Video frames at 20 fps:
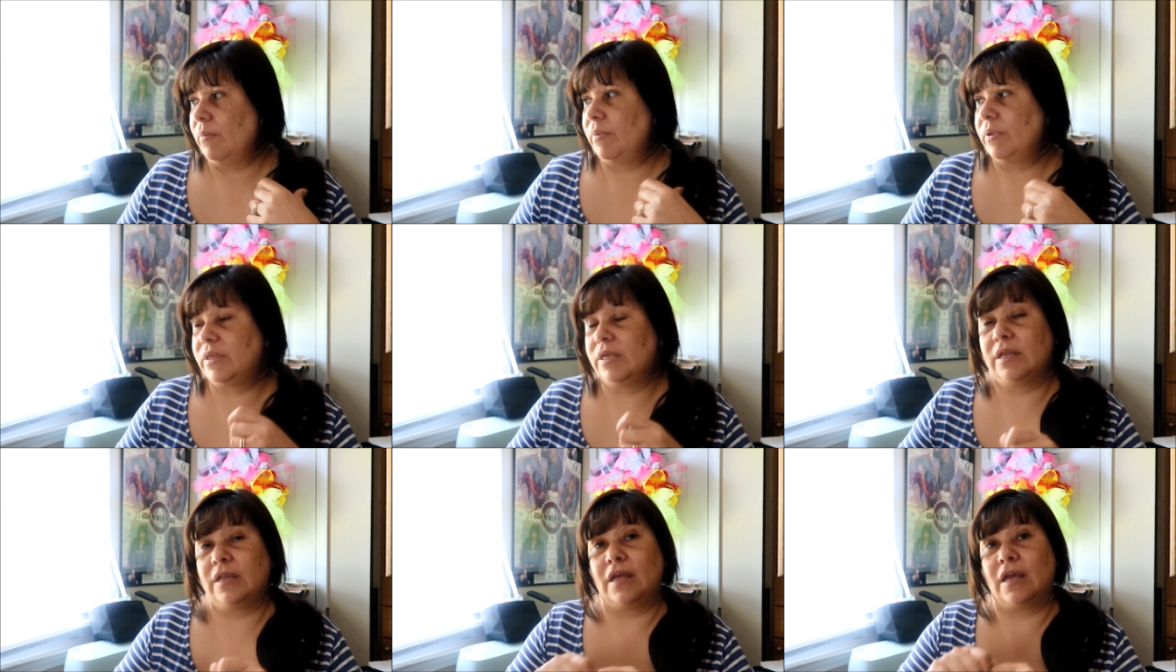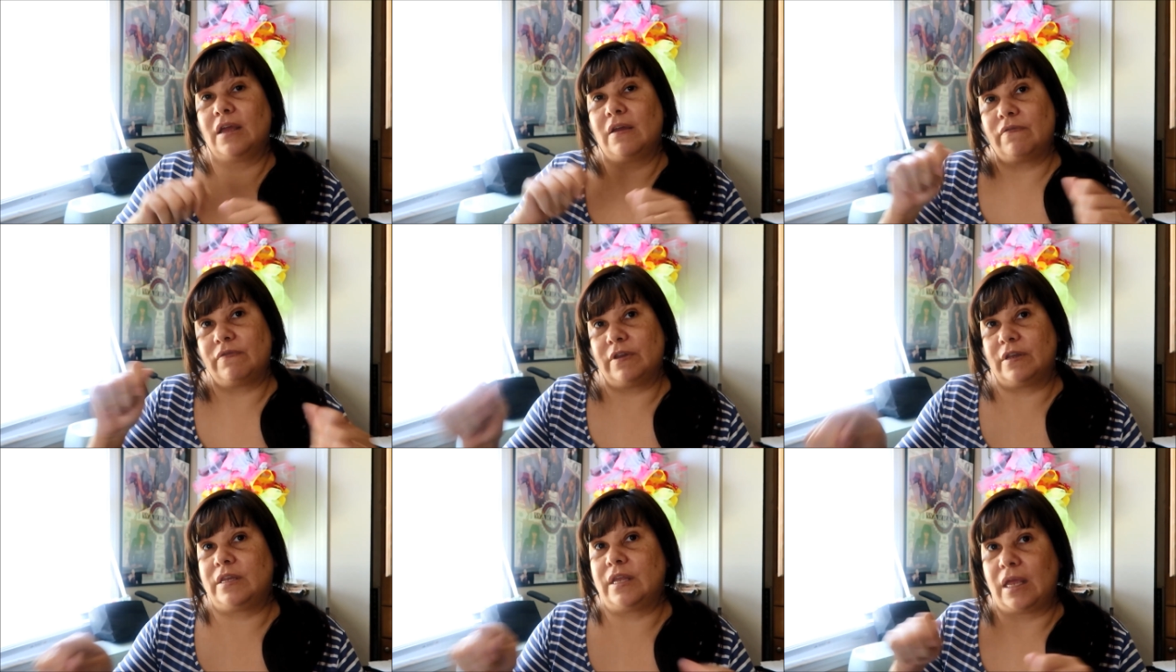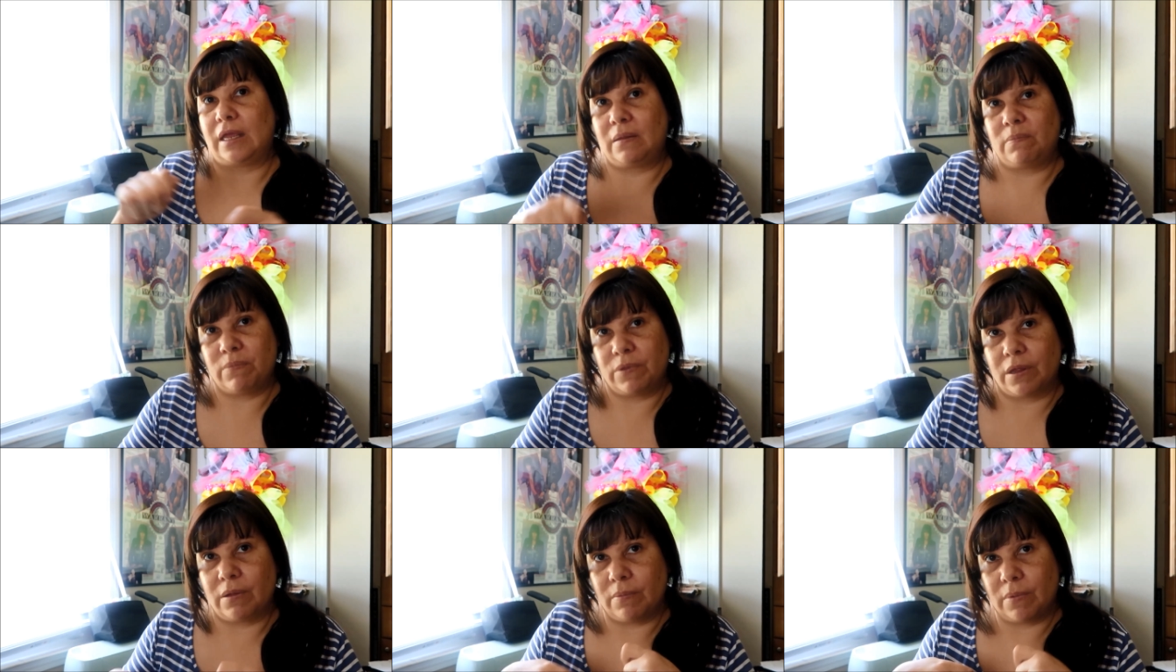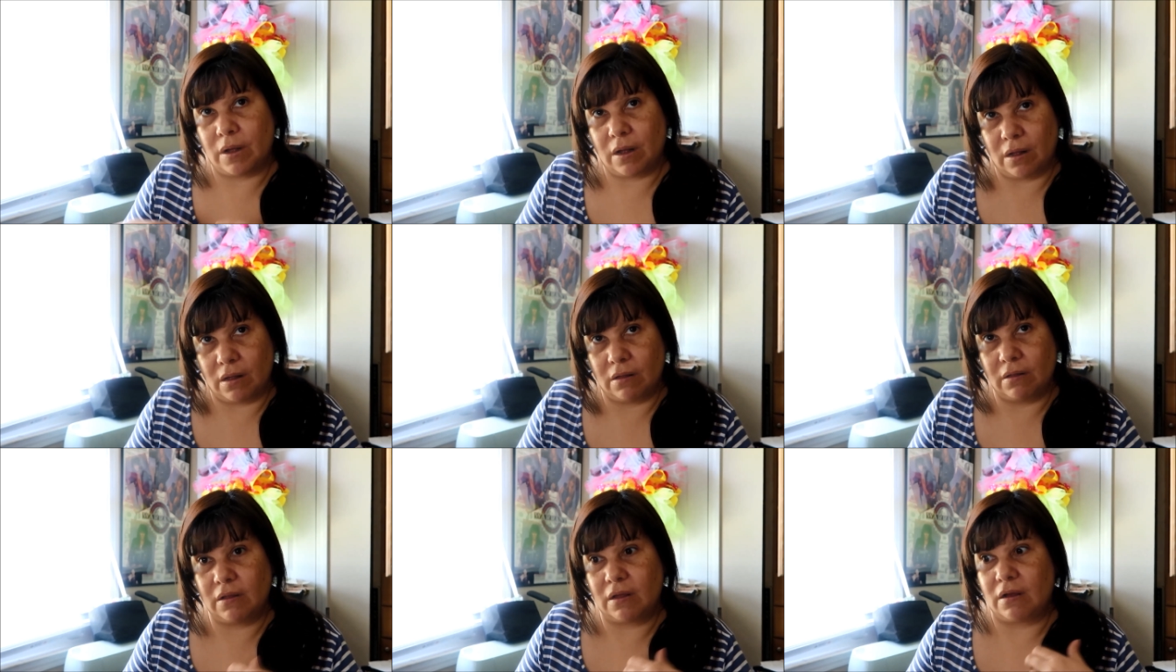But then I have to tape them
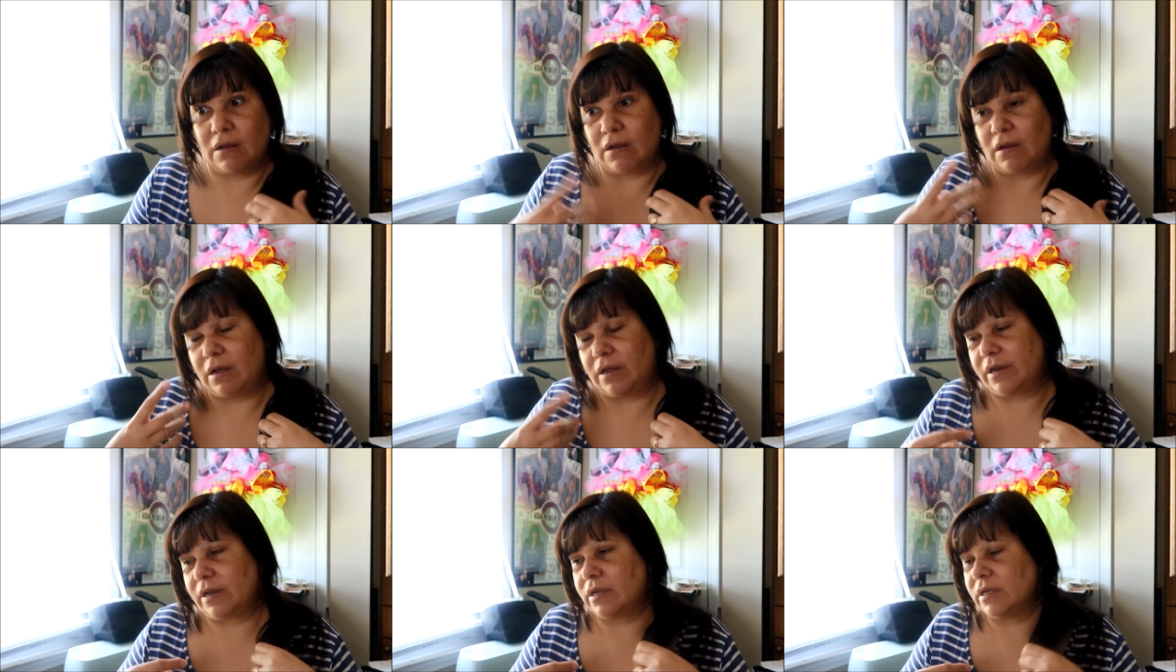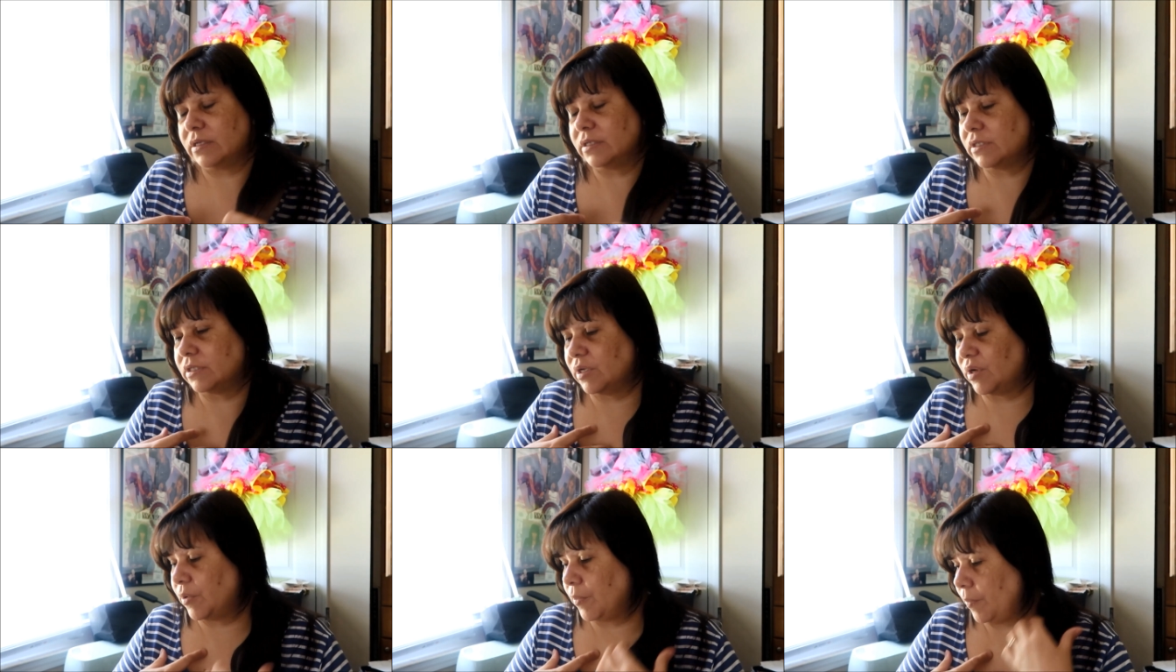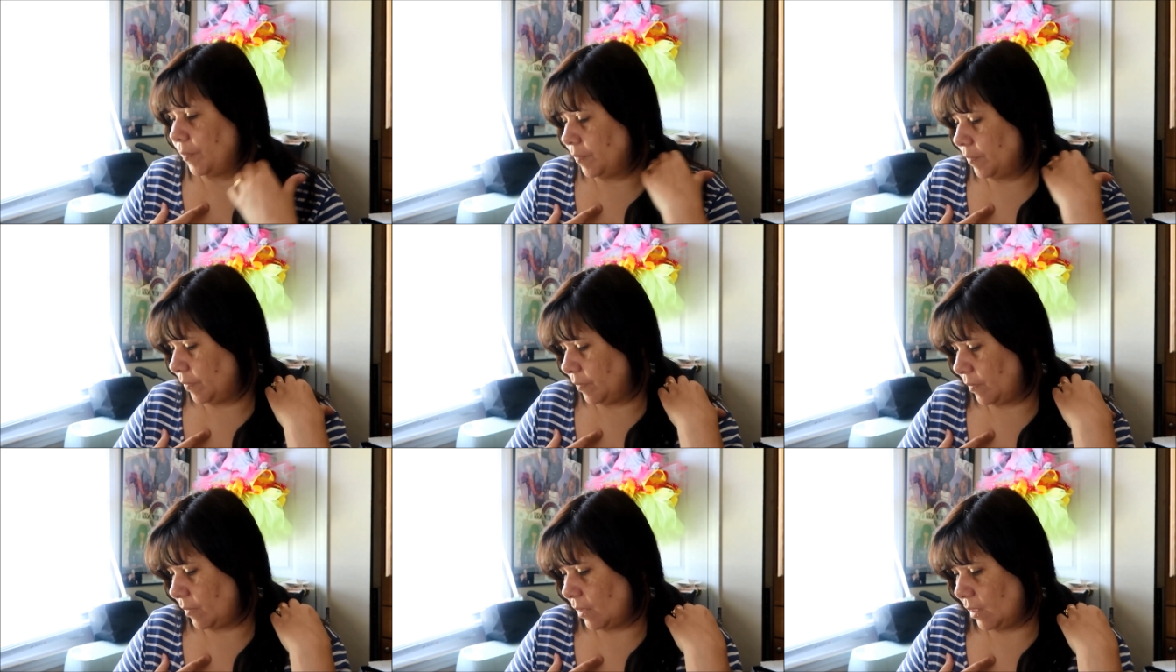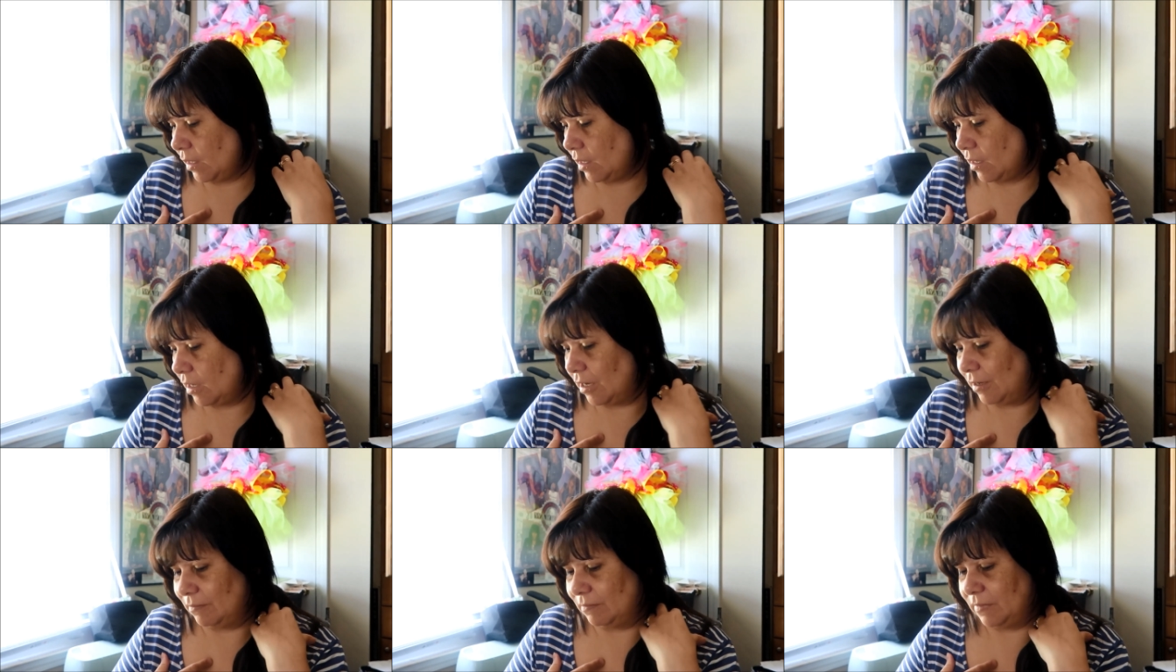all on. So
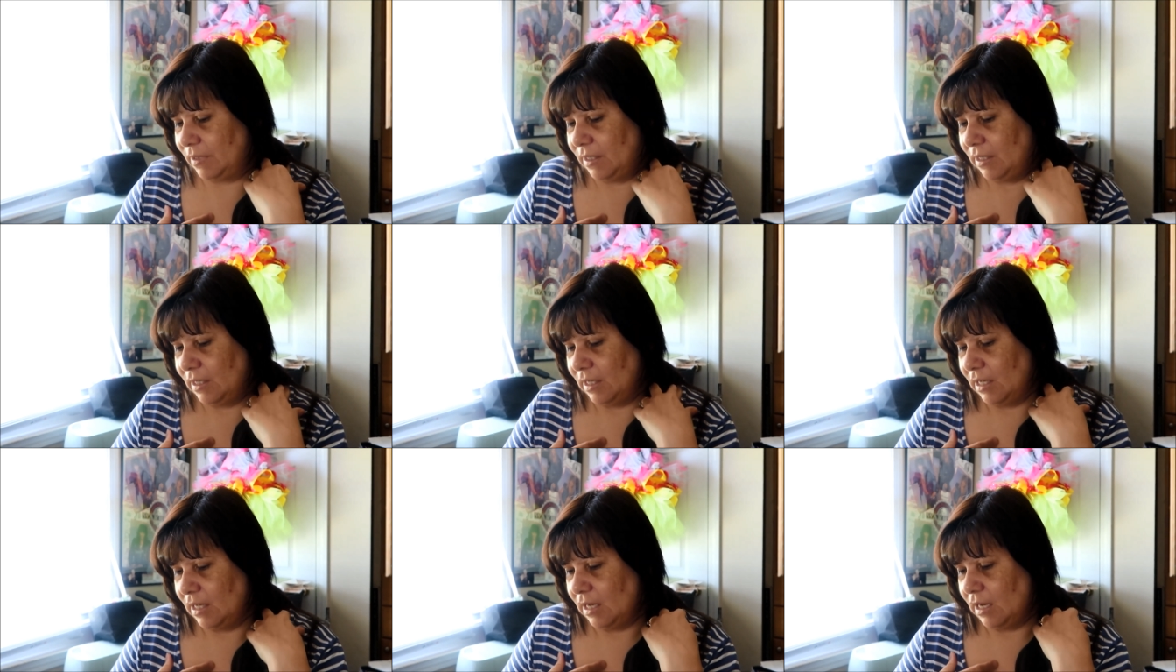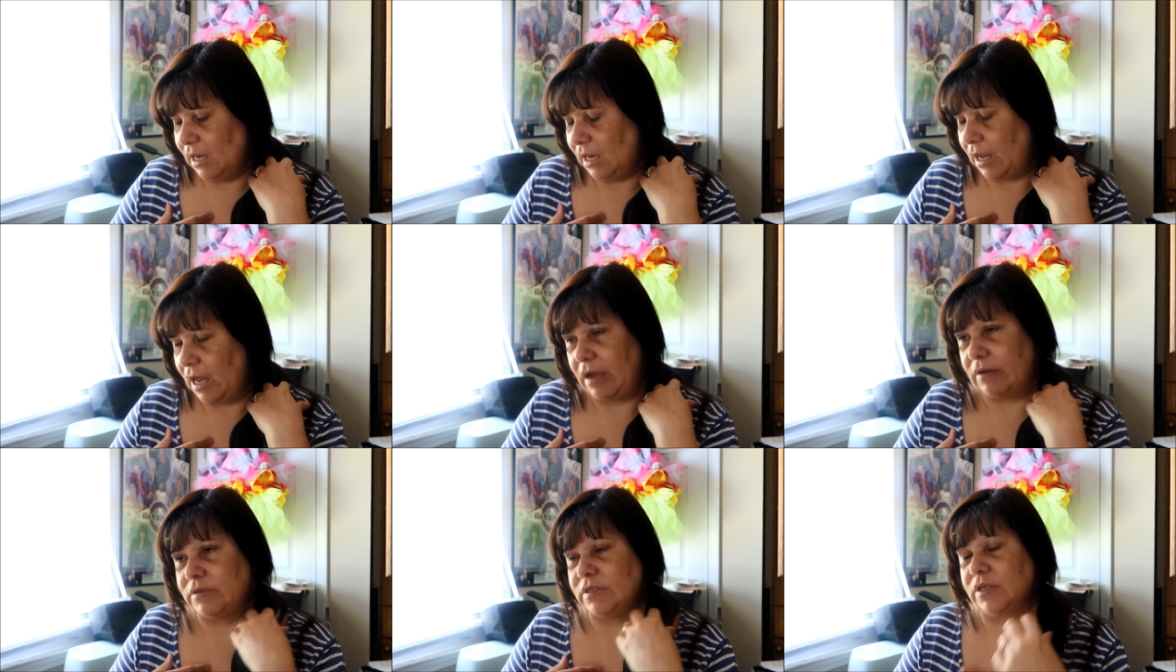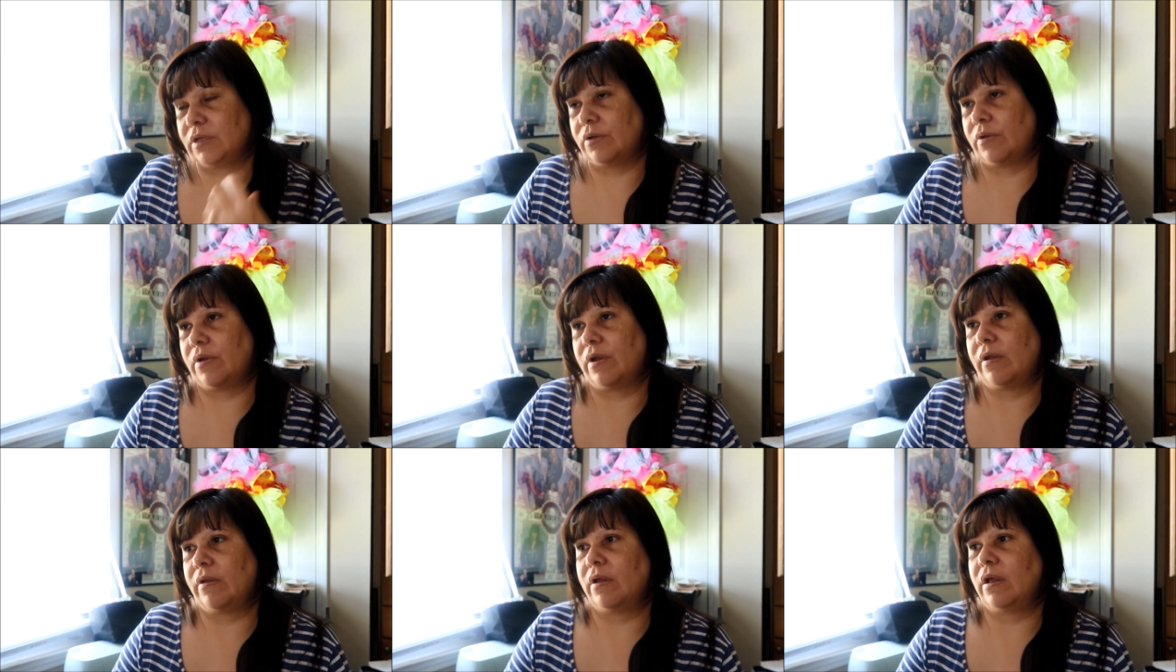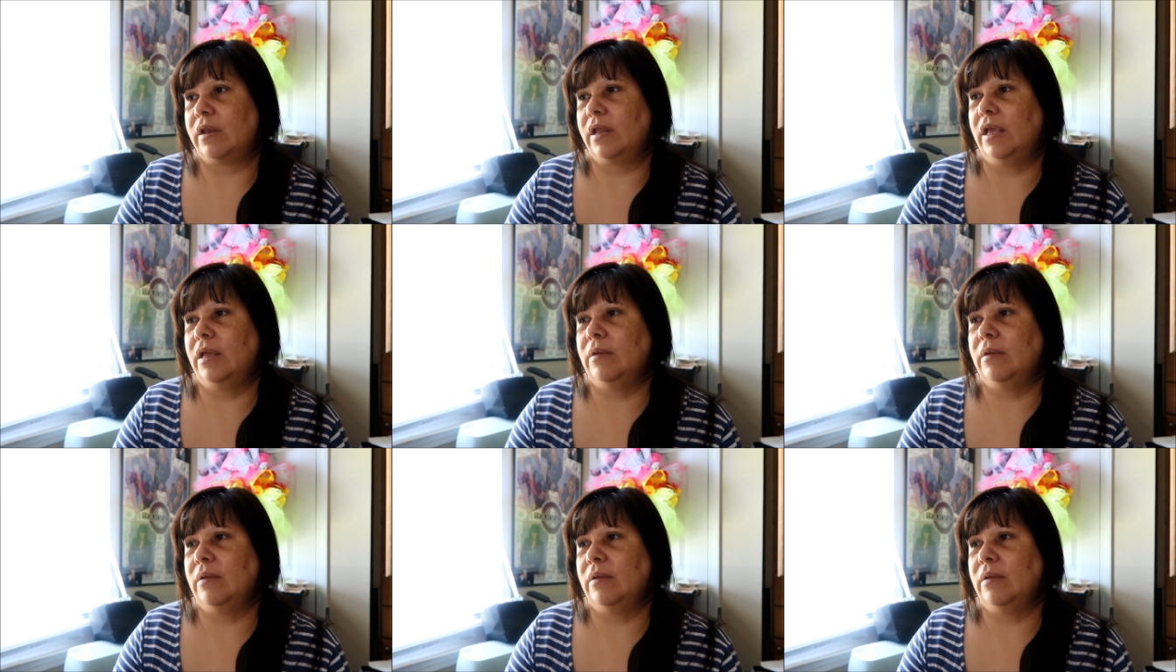I was looking around on